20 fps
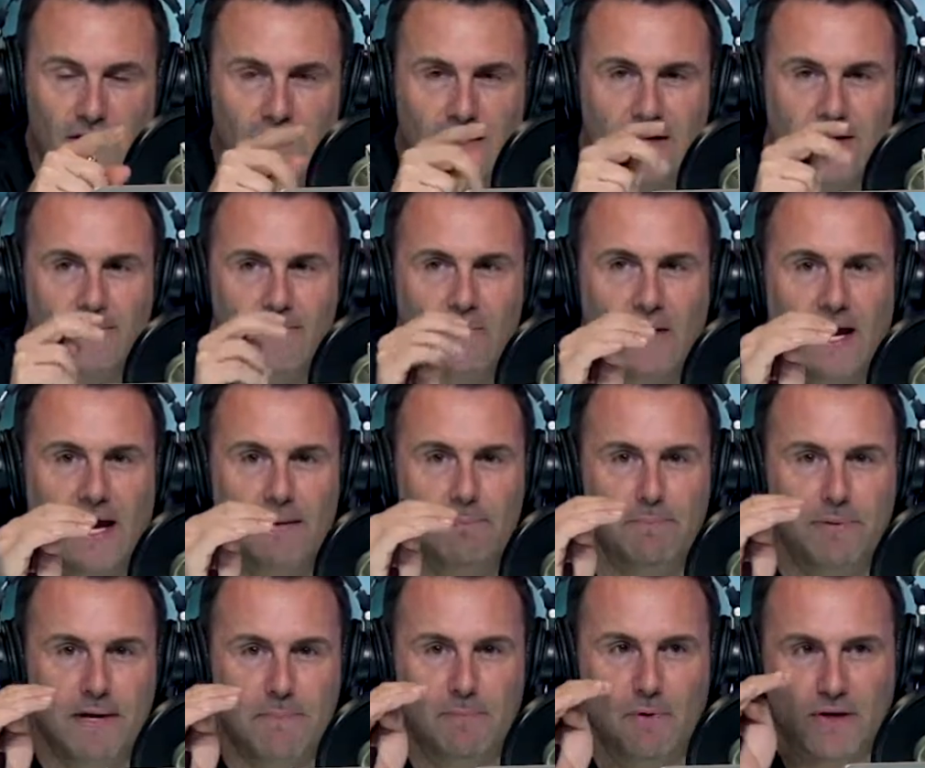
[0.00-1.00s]
Yeah.
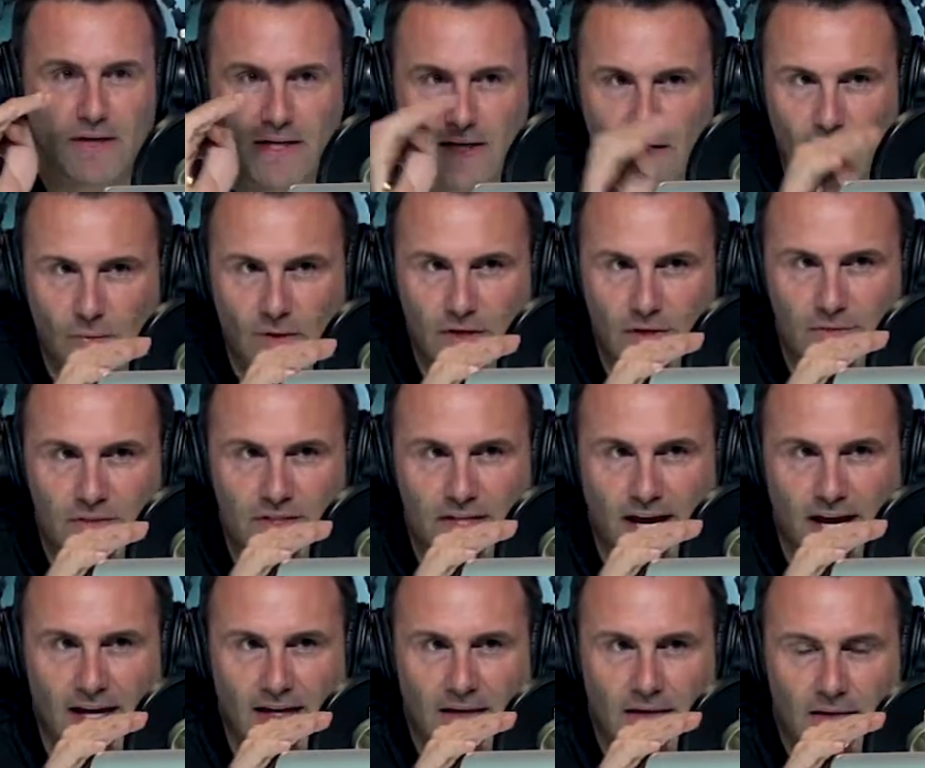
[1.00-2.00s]
And people hear what you
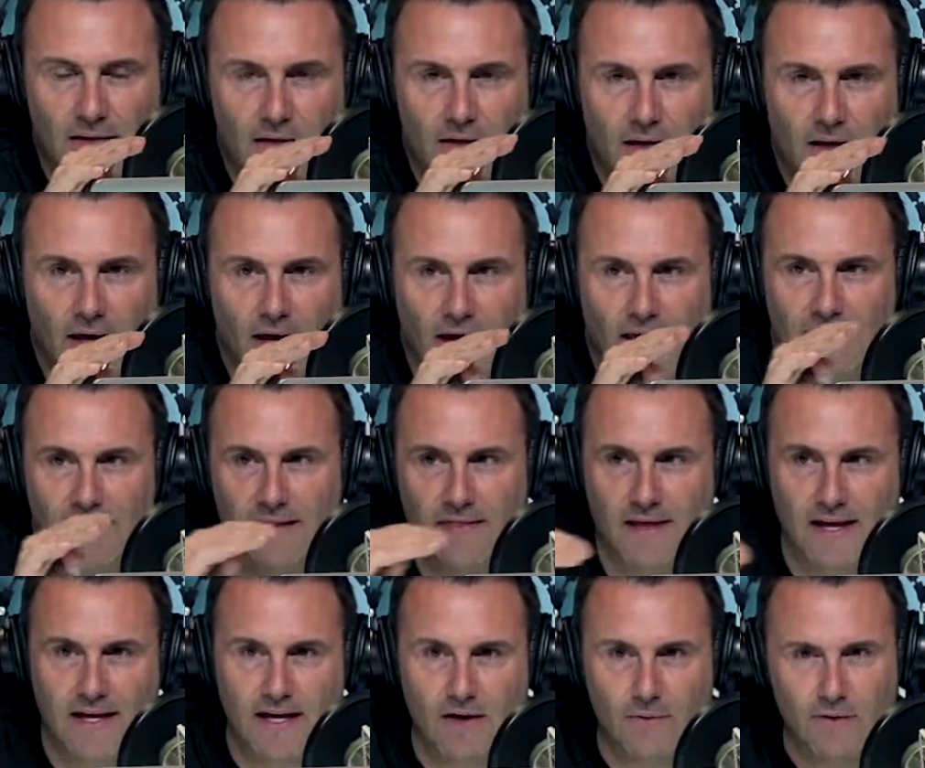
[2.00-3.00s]
say and then
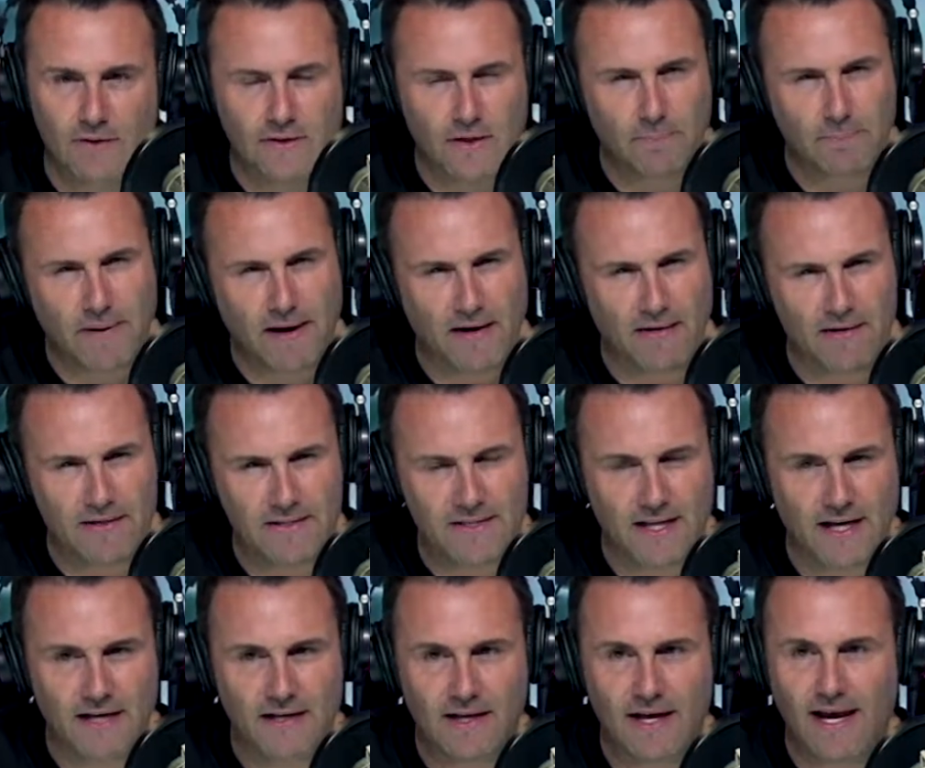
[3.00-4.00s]
they hear what their parents
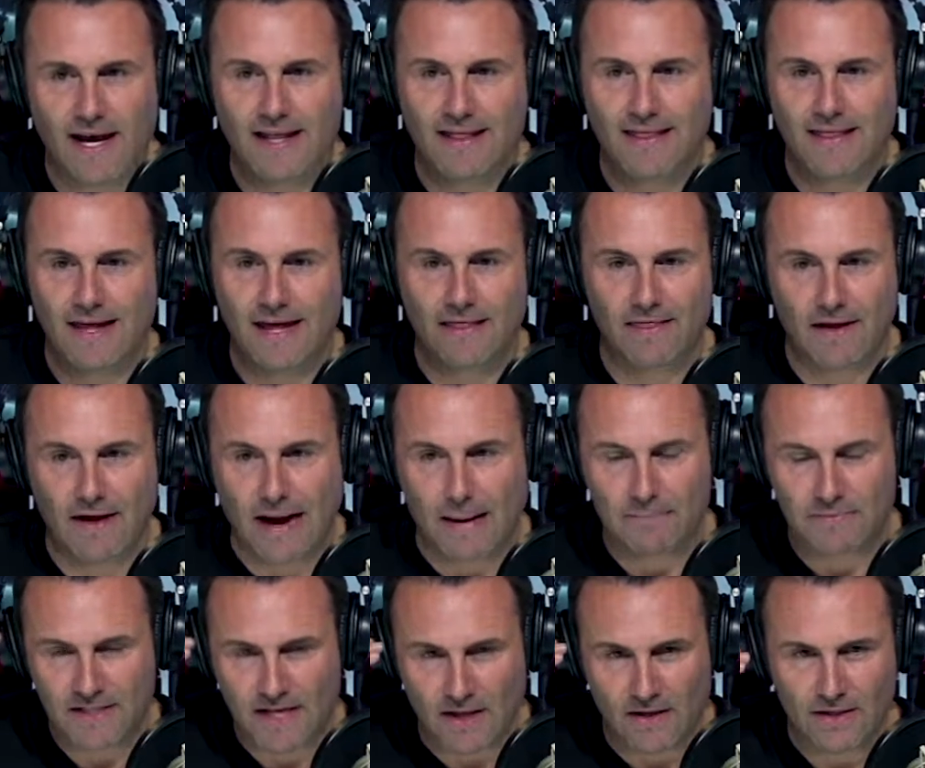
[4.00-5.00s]
said. And, and
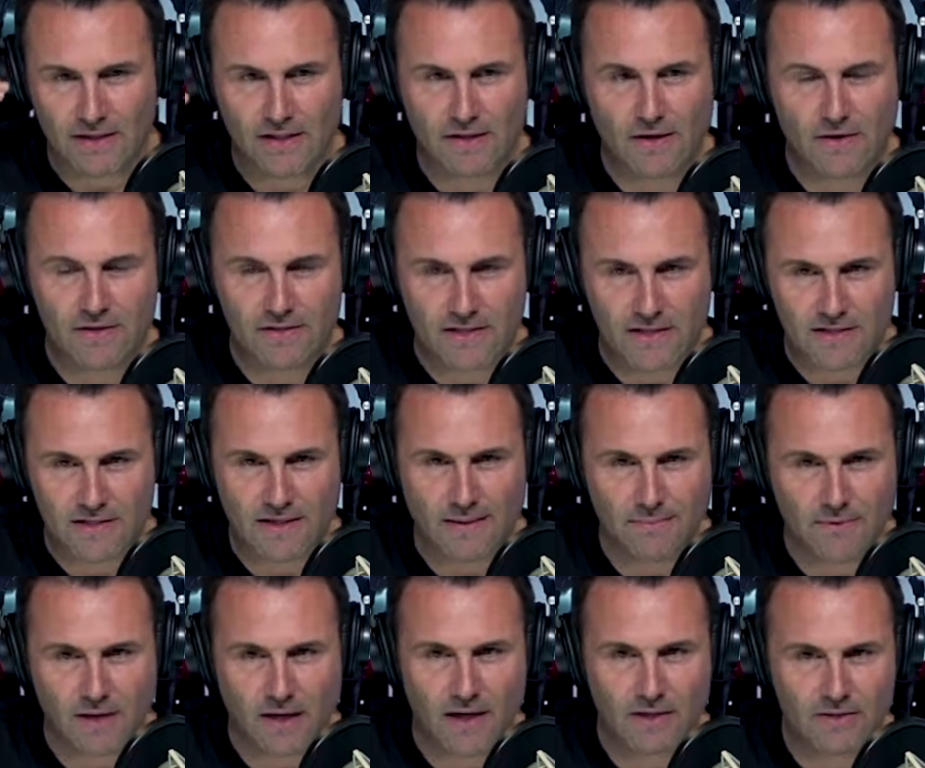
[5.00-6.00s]
I'm telling you, there is a
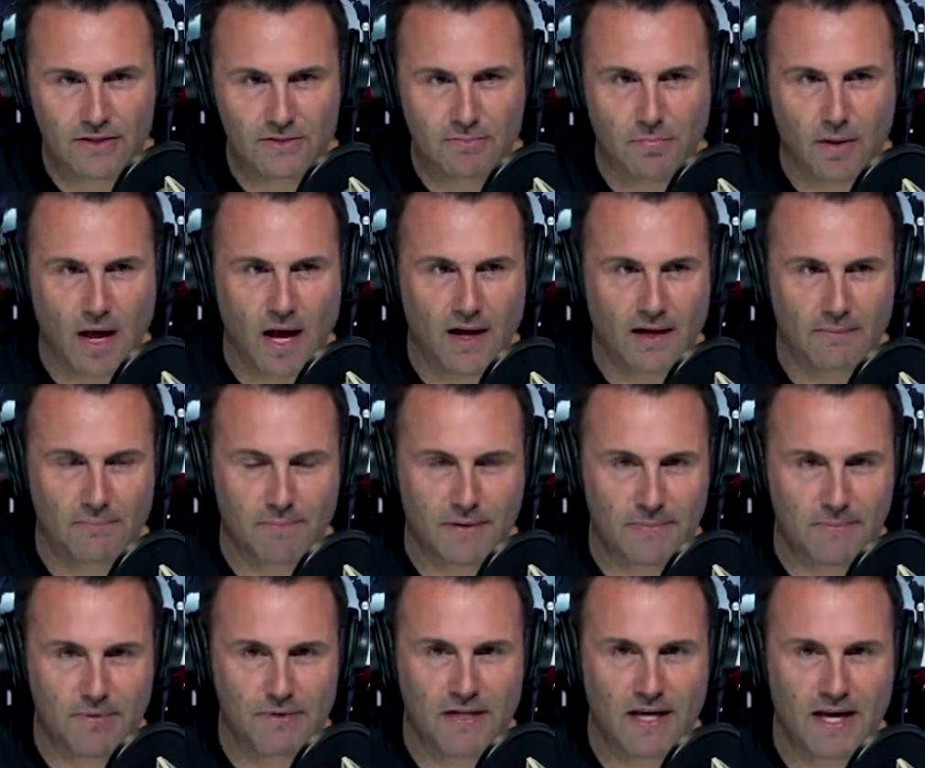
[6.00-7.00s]
subconscious block in
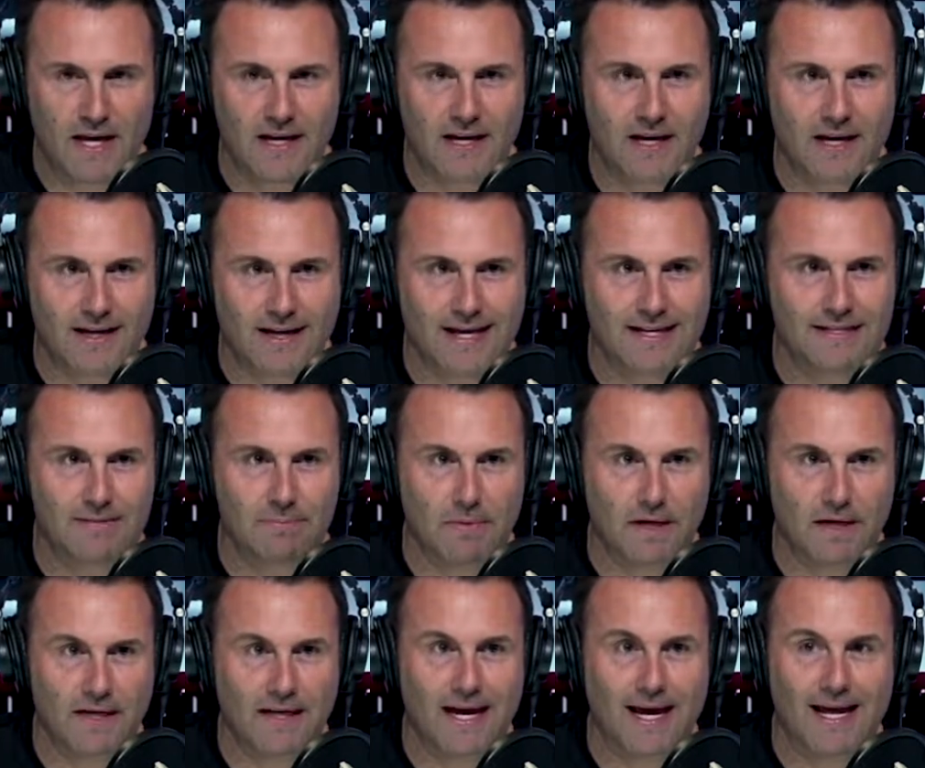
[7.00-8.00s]
people's head against
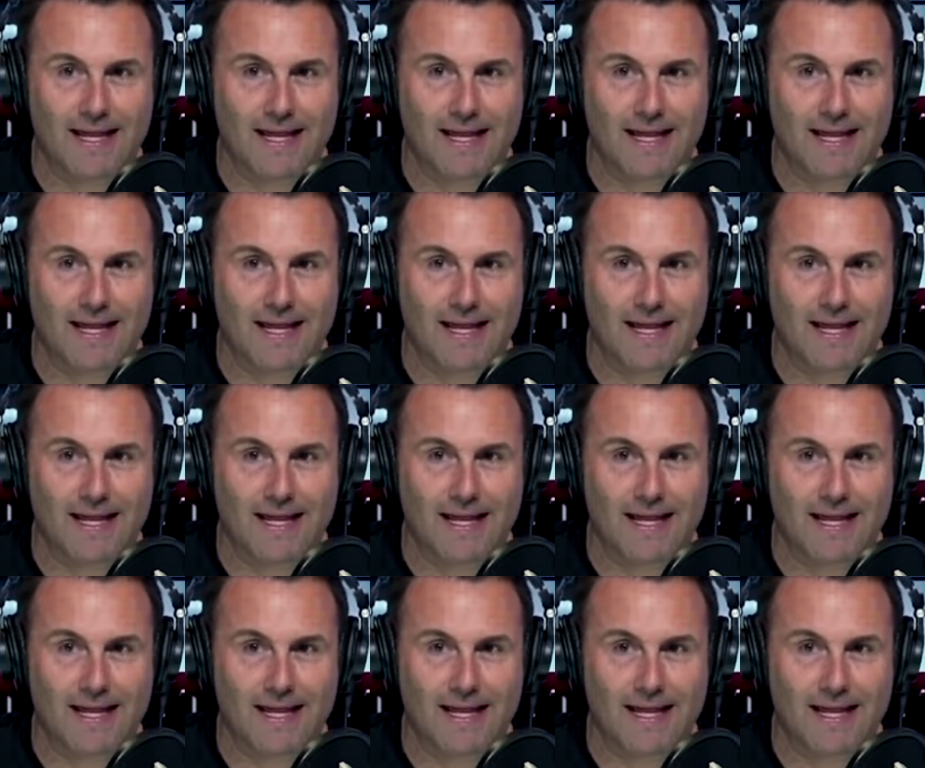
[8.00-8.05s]
money.